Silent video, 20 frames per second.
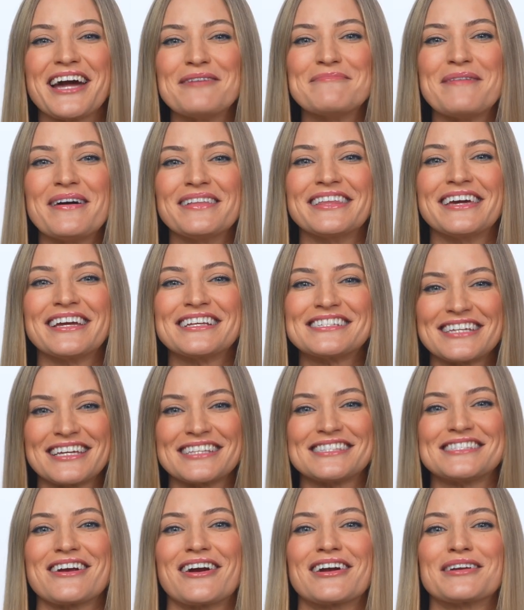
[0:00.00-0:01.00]
out my link
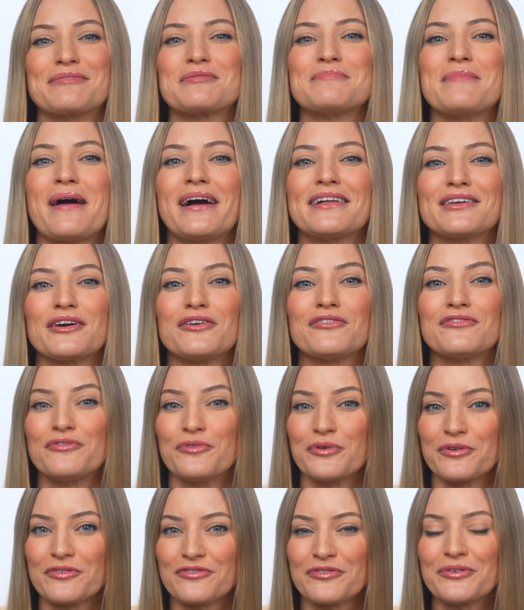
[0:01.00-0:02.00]
to get started with Mylio
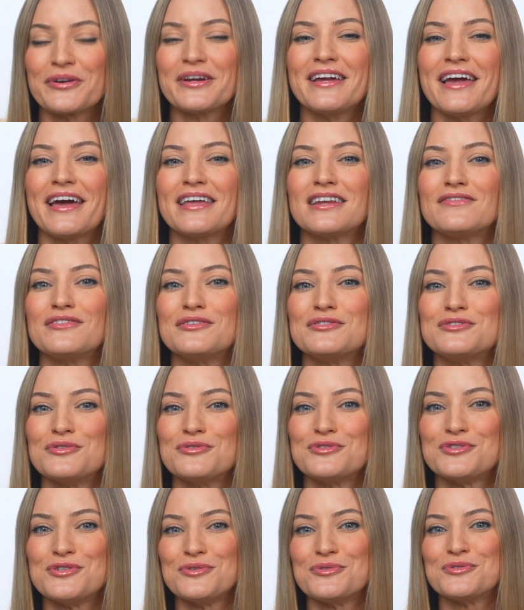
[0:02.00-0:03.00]
for free, and if you
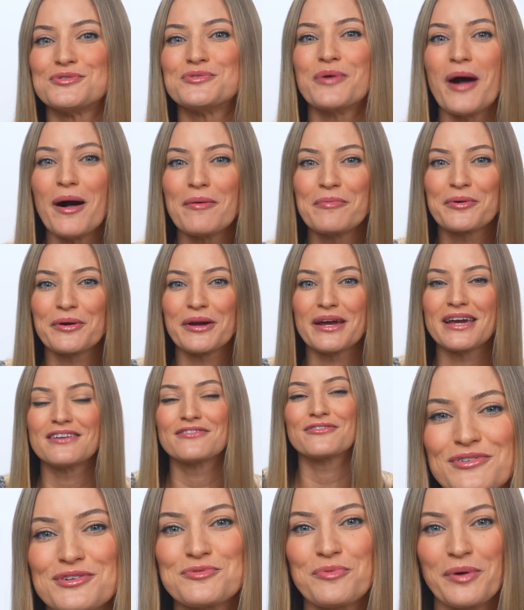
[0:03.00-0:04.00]
do choose to
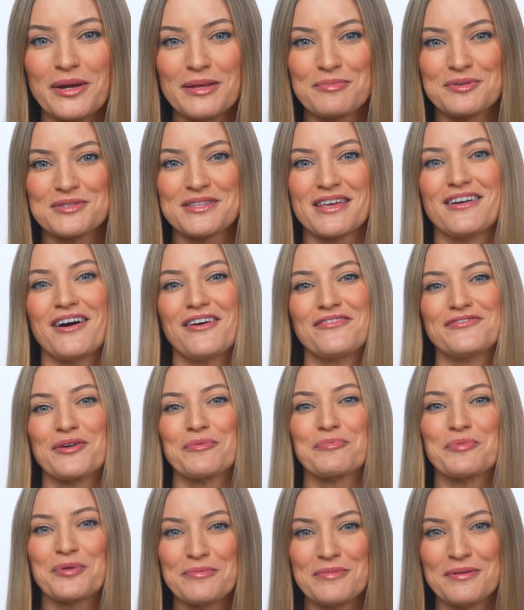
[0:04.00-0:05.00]
upgrade for 20% off
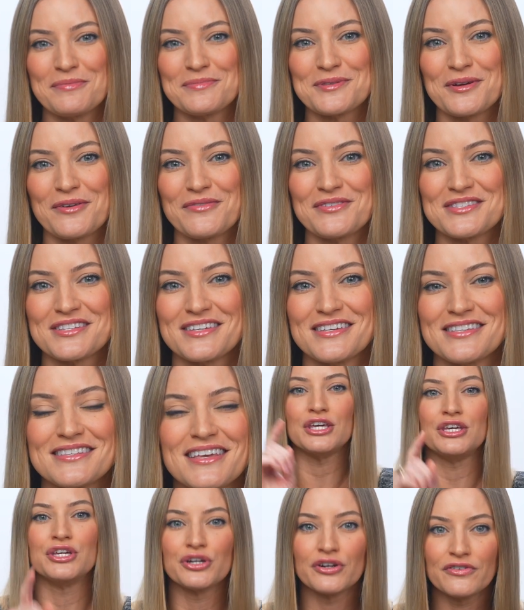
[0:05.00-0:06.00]
their premium
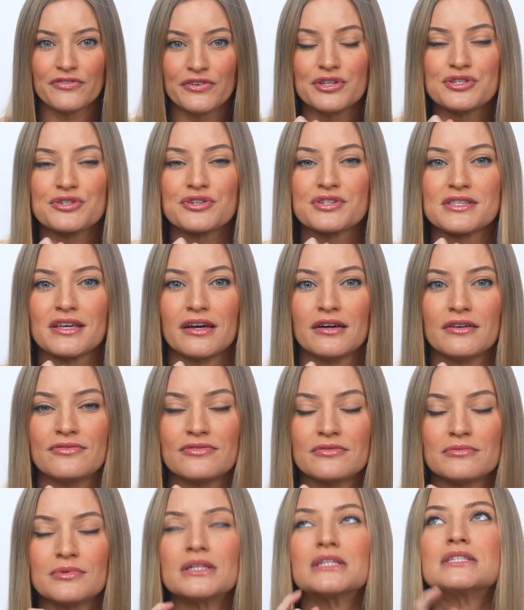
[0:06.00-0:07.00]
services, your future
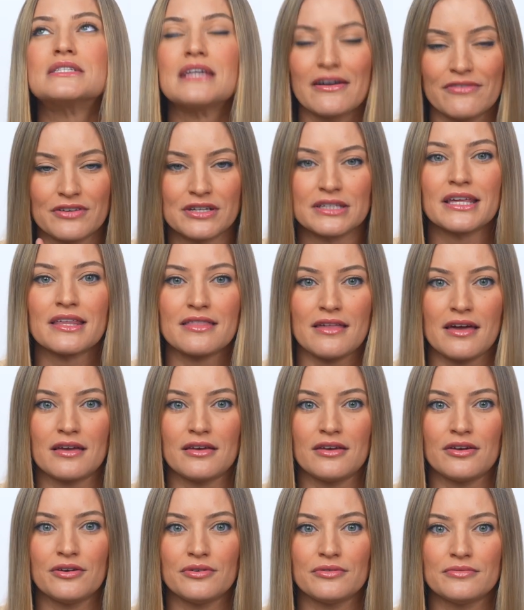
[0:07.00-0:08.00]
self will definitely
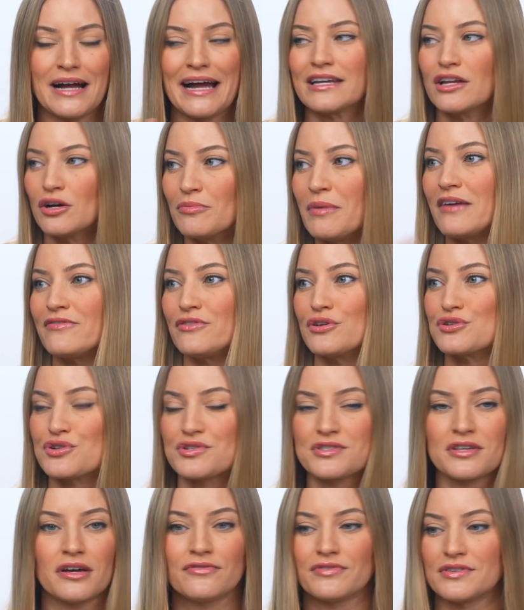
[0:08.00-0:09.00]
thank you. I my
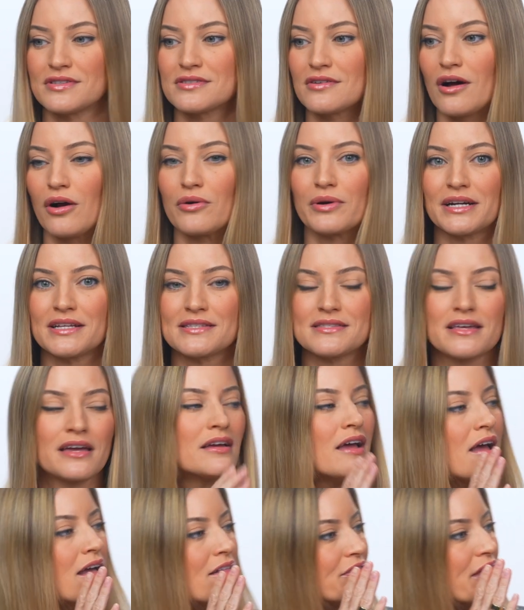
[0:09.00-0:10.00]
future self is already
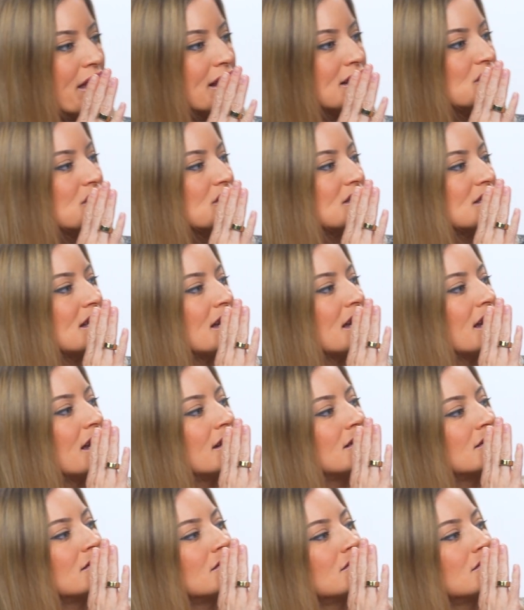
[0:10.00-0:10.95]
saying, thanks Justine,